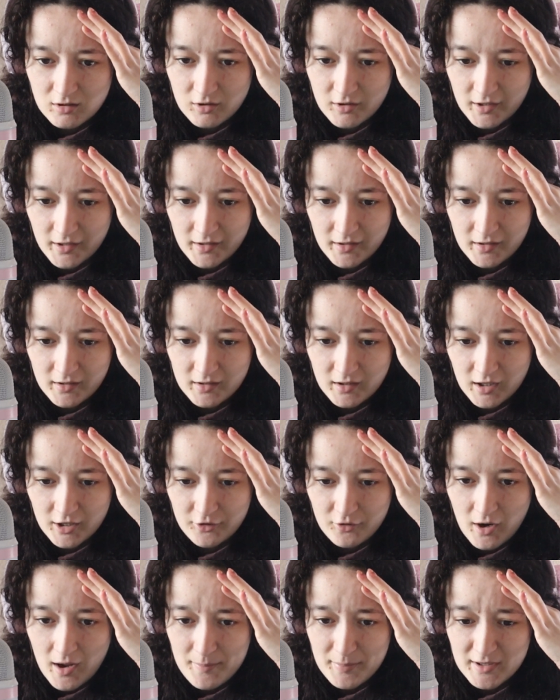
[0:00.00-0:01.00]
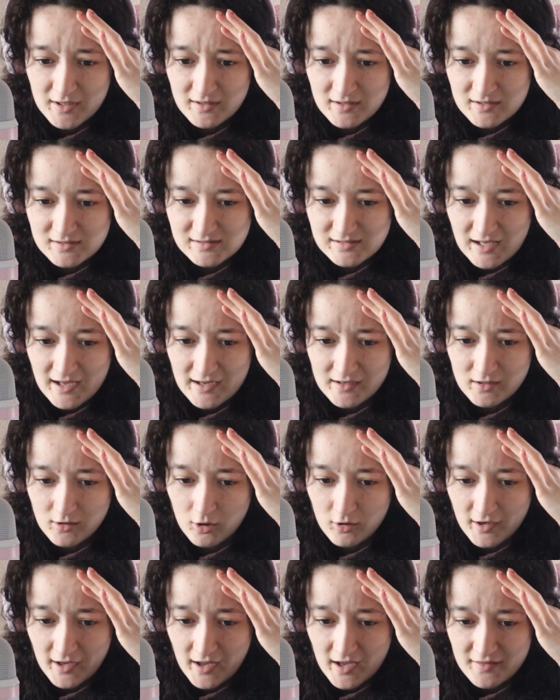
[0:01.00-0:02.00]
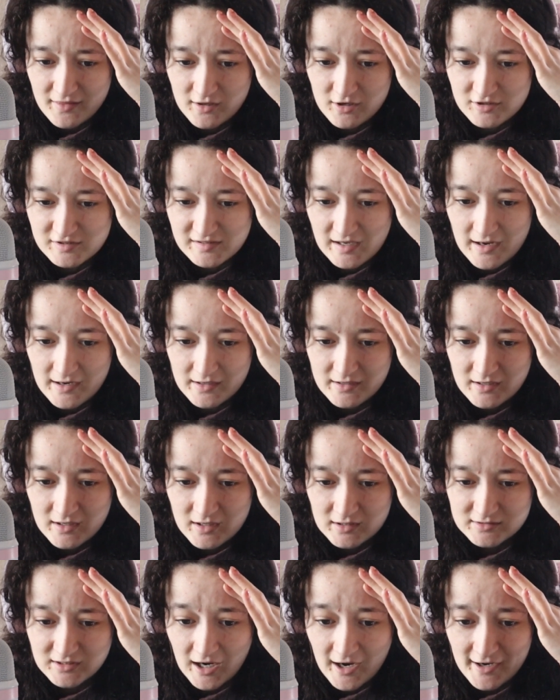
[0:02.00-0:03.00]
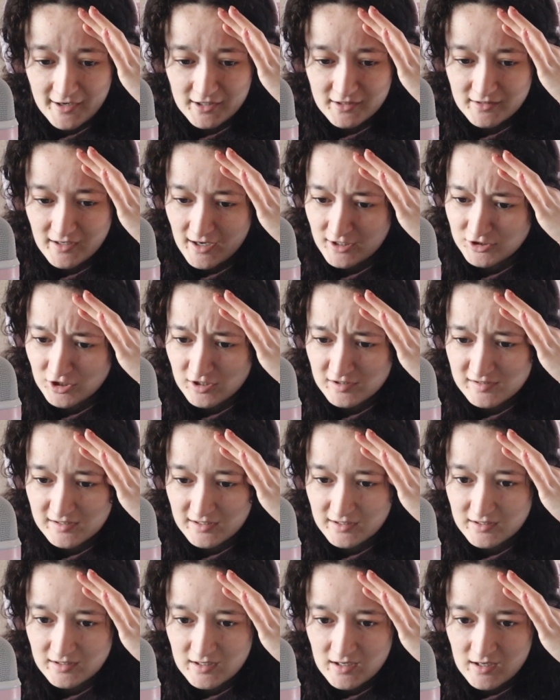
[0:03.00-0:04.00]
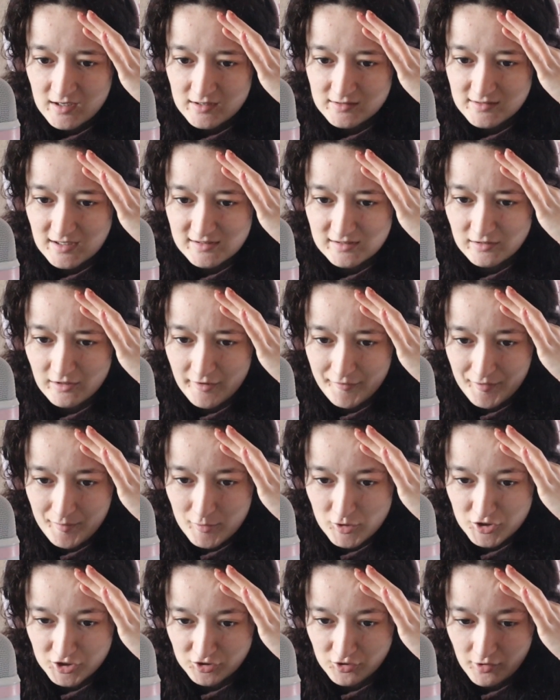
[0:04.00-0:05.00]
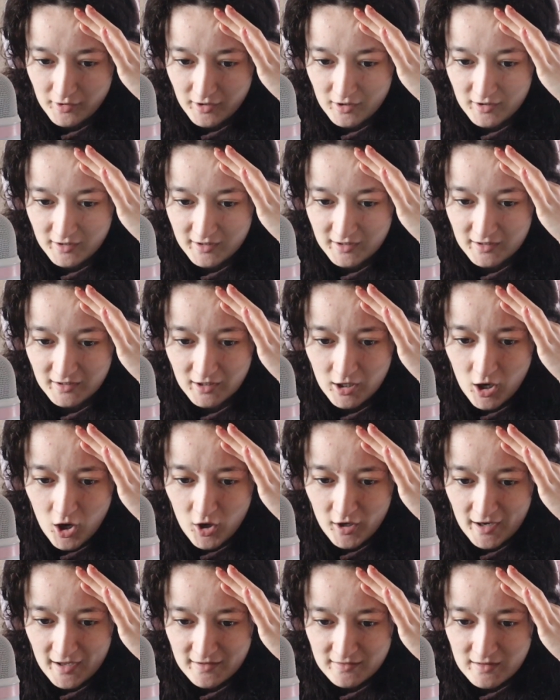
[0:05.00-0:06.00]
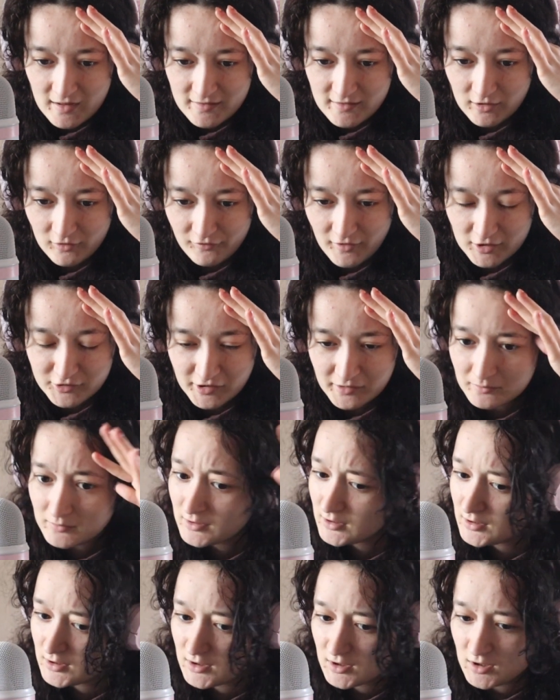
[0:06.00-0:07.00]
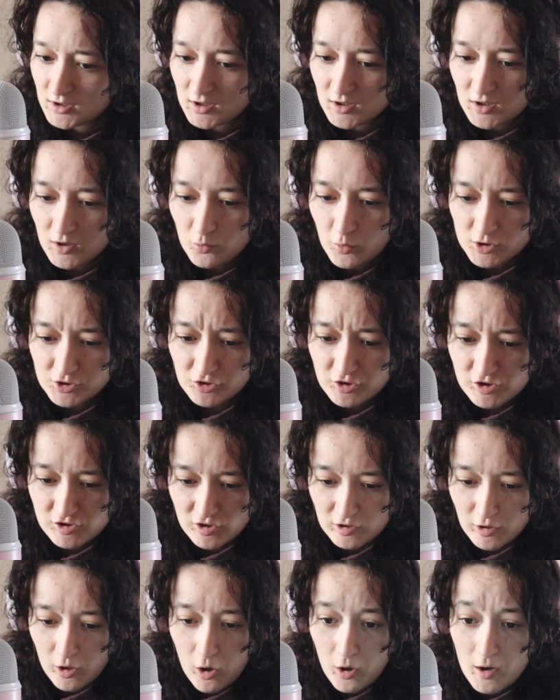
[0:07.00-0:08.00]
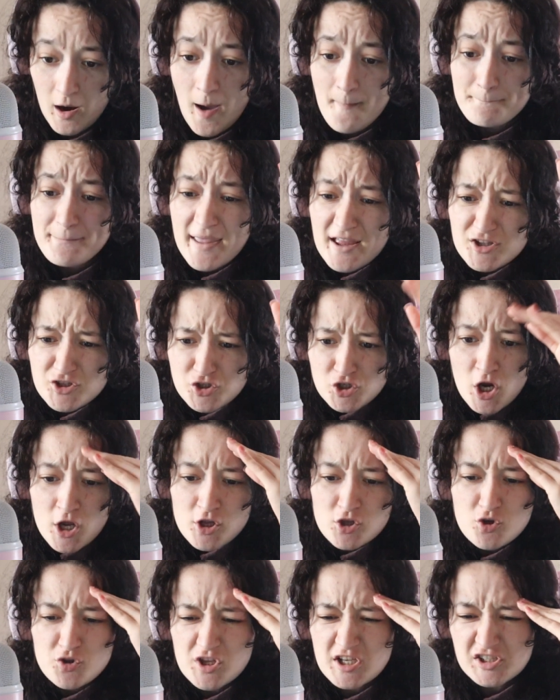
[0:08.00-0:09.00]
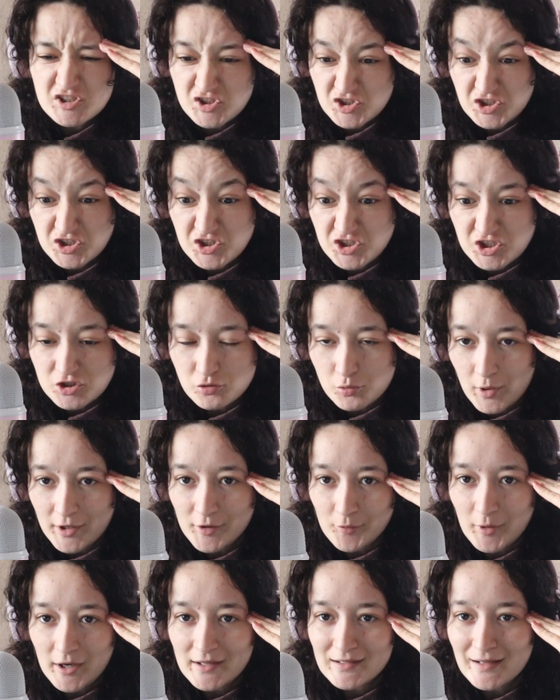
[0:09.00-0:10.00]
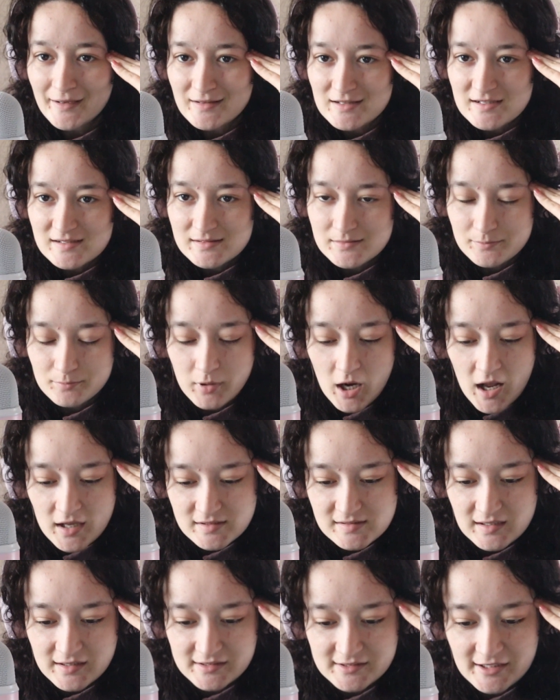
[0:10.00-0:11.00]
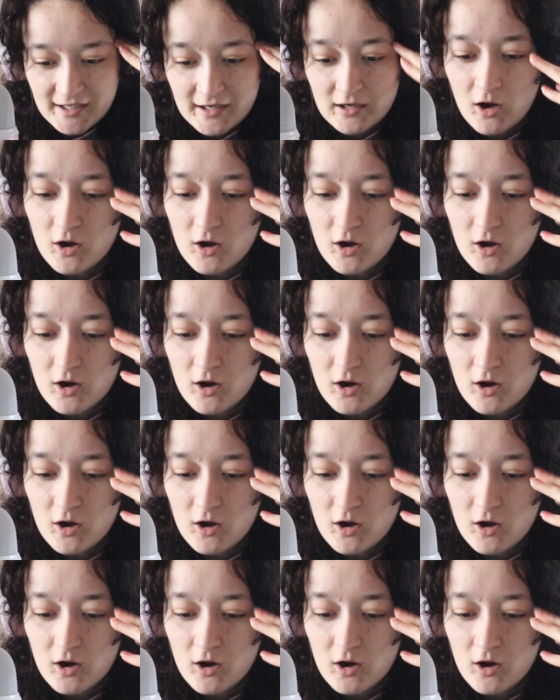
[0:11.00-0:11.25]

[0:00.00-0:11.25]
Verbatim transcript: Okay, are you happy? Sad? Okay, I think you're sad. Tired? Exhausted? There's a lot of emotions going on here. Okay, they all found him. What took you so long? Bitch! You think it's easy to run away like this? Bah, suck a dick.